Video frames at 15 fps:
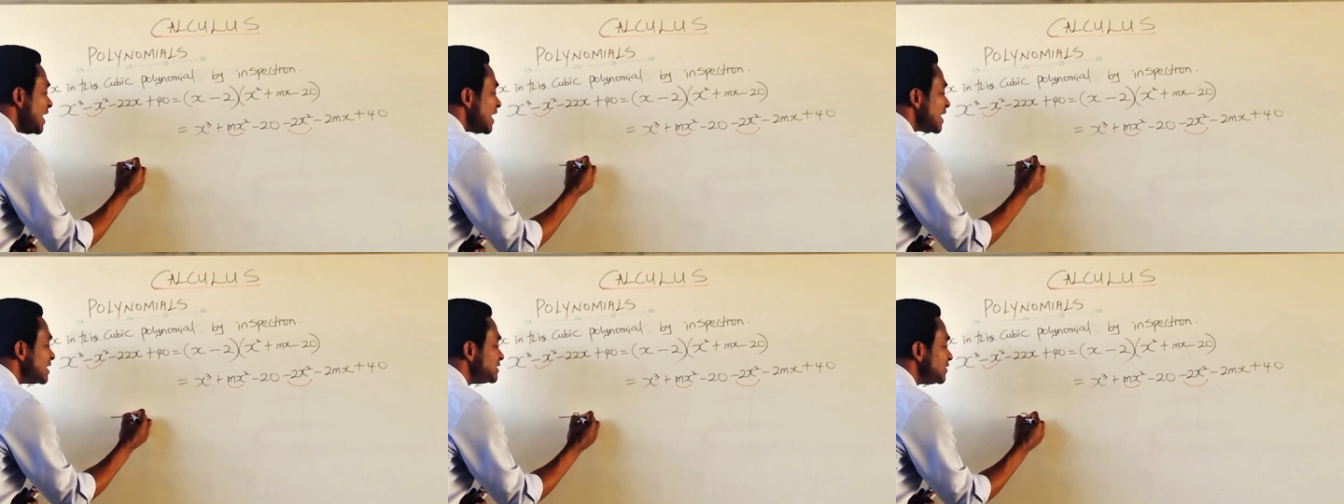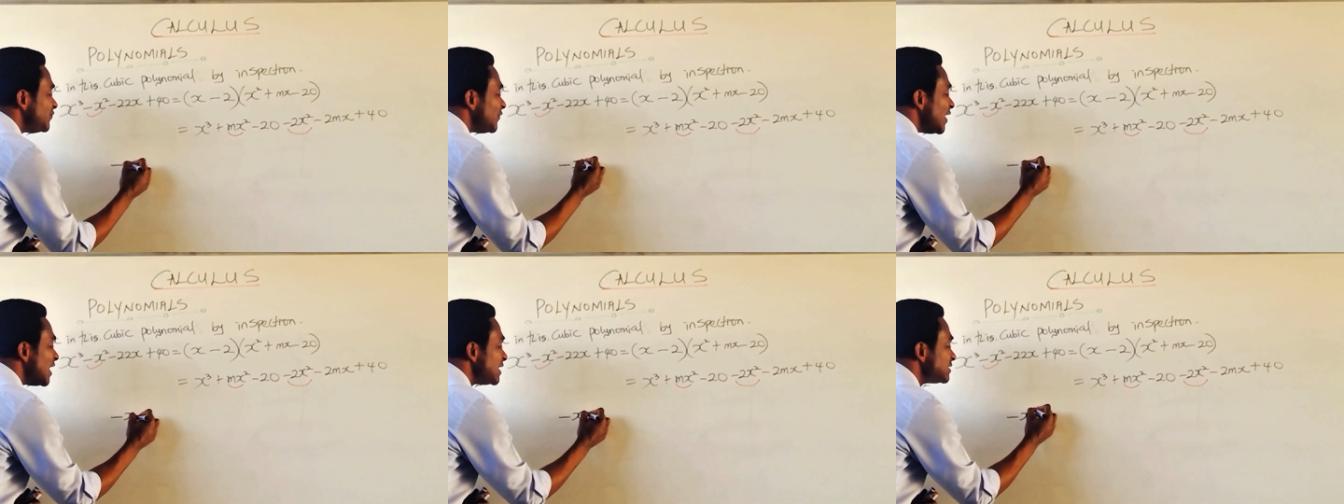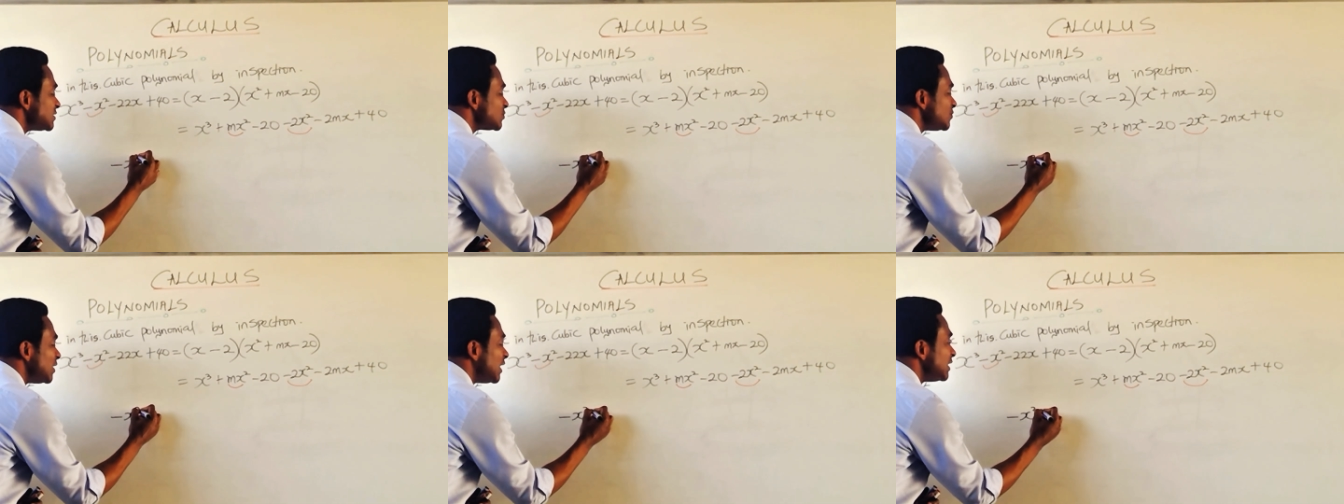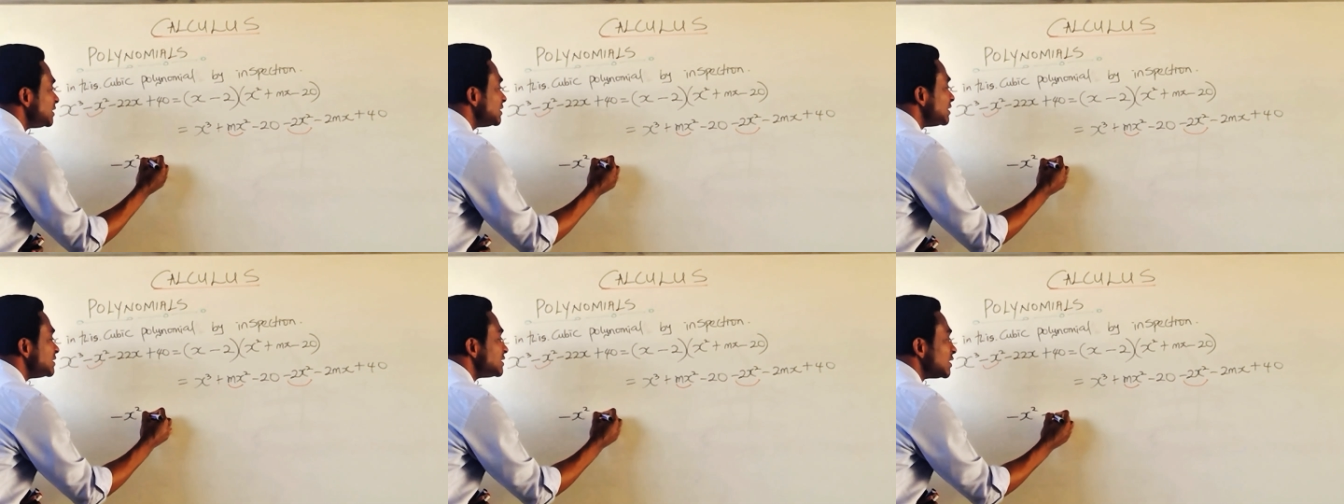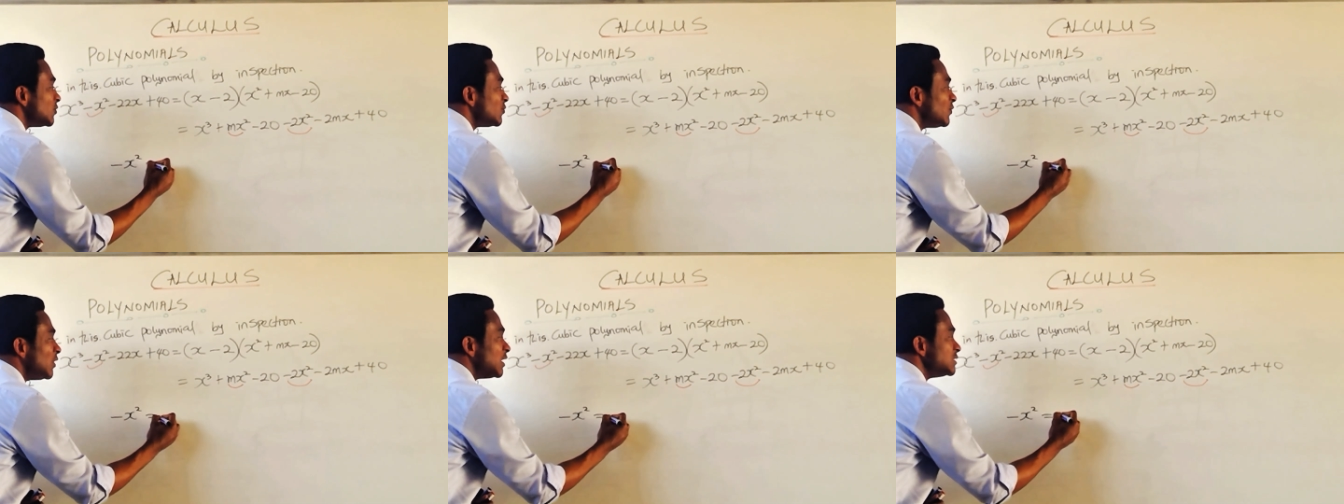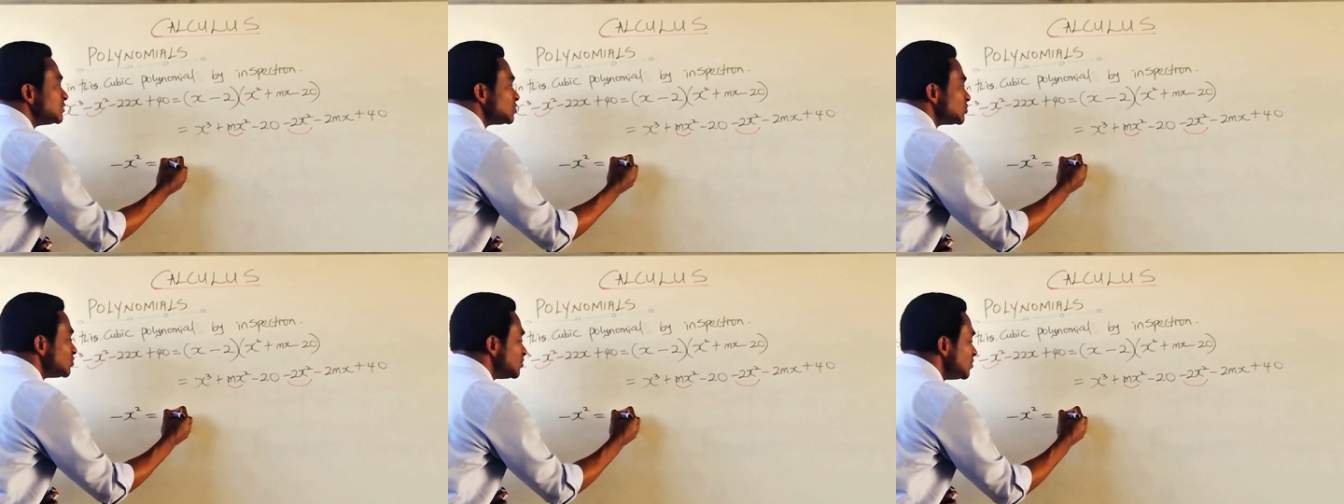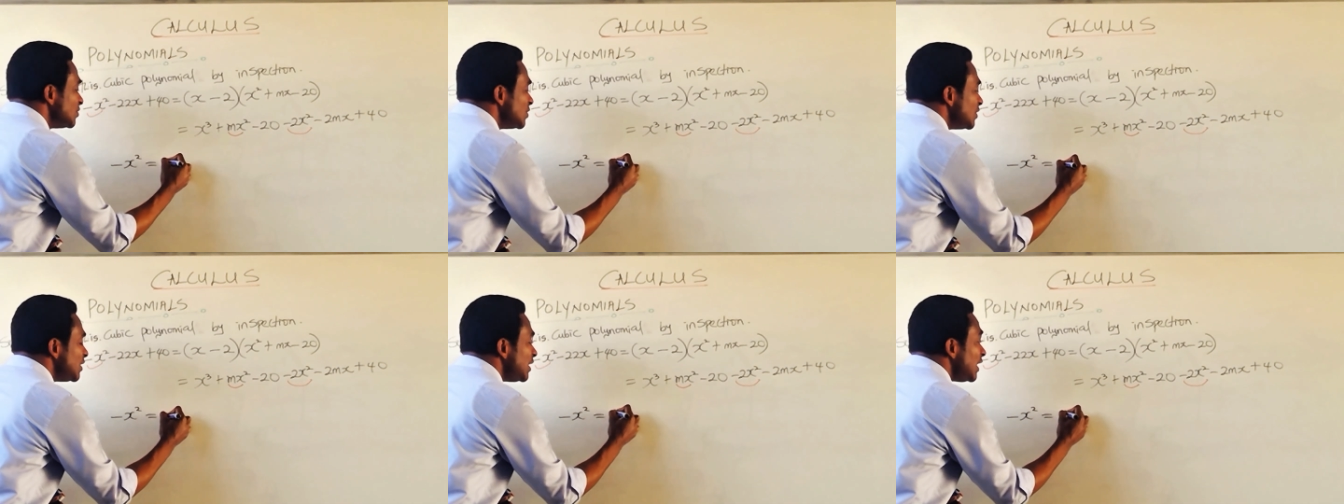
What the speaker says: negative x squared is equals to